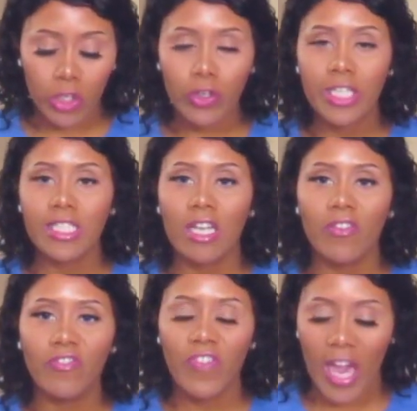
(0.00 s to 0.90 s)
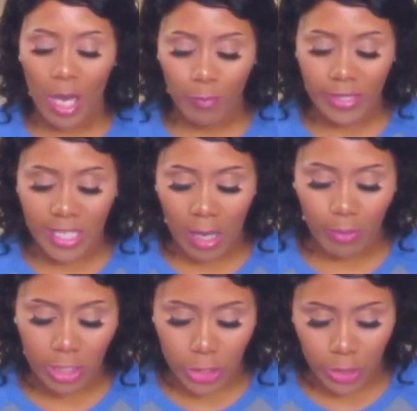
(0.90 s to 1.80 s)
increase of fat
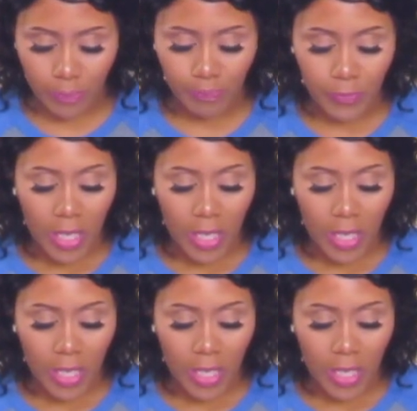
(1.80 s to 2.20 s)
metabolism.